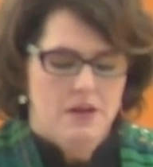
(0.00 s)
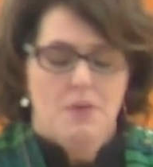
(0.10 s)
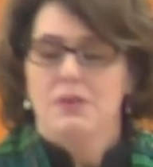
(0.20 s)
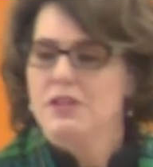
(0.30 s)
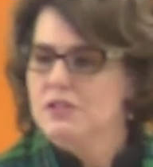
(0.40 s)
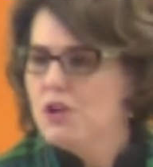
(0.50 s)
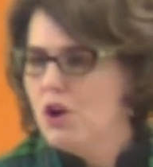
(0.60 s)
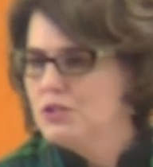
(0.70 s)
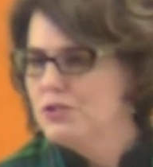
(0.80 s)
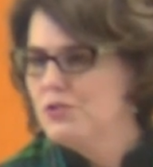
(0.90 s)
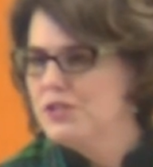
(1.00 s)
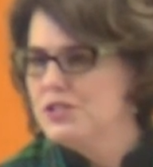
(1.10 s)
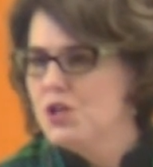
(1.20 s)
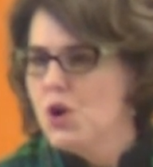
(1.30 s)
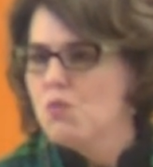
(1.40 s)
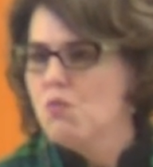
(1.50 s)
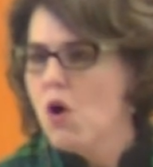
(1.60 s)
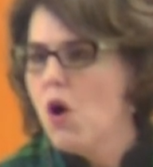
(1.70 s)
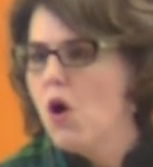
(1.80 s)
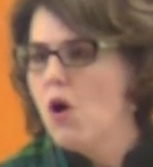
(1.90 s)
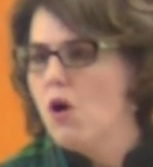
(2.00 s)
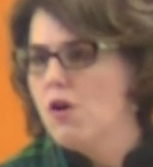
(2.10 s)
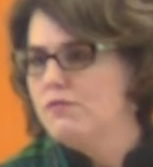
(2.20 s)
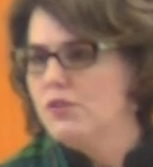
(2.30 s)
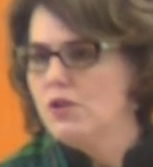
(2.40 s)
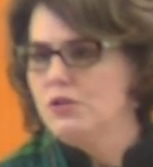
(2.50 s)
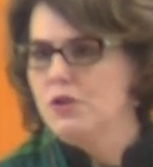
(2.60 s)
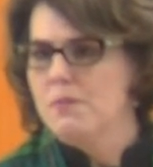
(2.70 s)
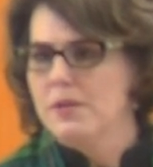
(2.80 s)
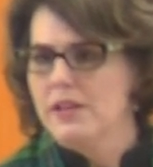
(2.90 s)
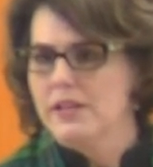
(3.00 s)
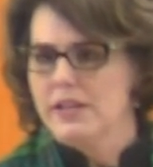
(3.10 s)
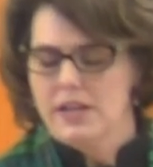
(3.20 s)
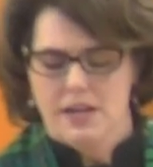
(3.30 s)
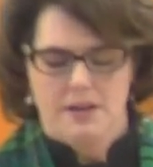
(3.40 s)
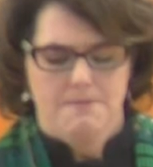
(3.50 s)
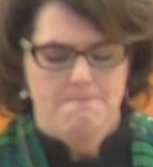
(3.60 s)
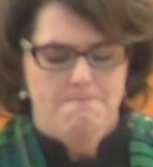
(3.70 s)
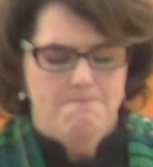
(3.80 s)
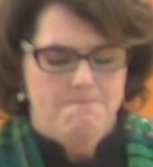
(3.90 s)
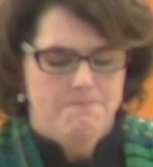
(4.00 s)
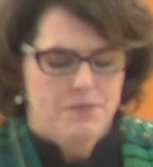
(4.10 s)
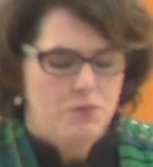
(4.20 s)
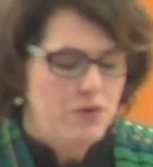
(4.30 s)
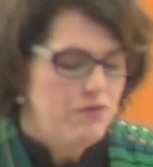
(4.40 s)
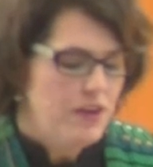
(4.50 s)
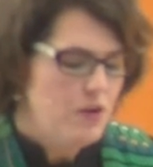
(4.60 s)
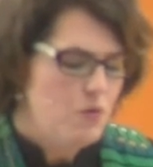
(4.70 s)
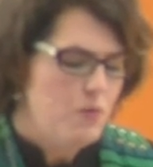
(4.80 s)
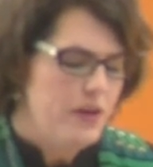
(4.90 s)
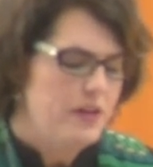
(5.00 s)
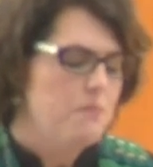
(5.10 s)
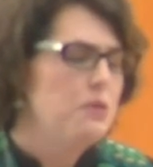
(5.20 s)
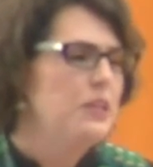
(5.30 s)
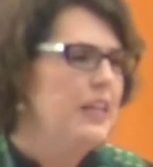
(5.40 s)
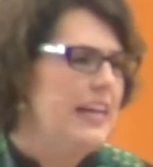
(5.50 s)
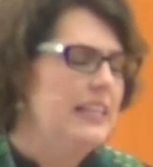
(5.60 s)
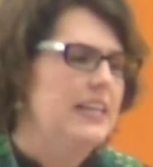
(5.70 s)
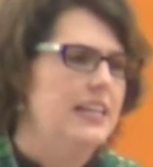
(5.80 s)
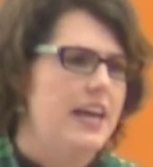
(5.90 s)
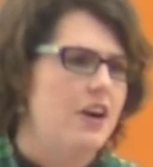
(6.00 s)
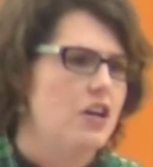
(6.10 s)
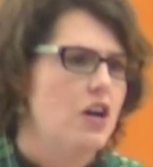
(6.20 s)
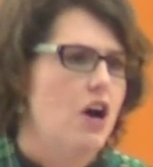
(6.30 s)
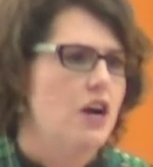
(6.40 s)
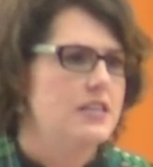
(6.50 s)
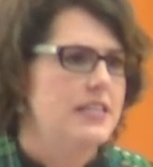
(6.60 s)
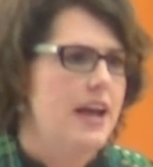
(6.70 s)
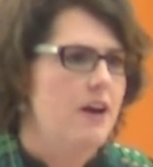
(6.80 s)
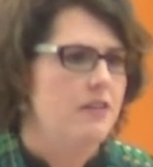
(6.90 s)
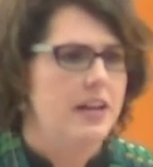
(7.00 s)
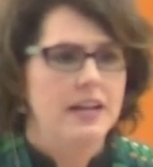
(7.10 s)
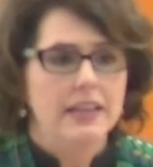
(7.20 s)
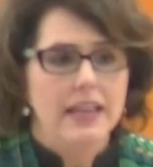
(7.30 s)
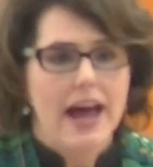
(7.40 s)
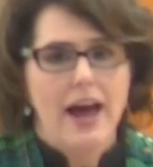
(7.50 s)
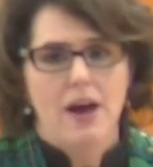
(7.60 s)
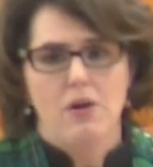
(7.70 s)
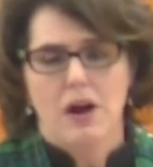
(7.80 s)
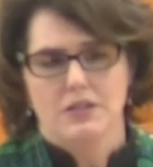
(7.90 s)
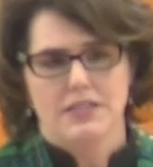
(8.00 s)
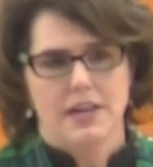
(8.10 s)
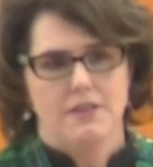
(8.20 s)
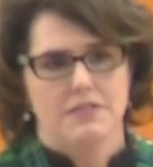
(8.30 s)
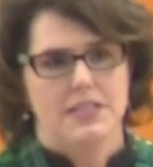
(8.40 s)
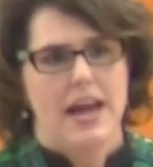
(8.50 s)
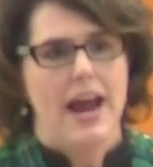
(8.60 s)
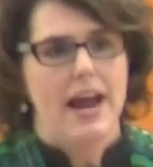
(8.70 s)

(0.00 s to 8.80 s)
But there's also this raw vulnerability We feel when we completely let our guard down and allow ourselves to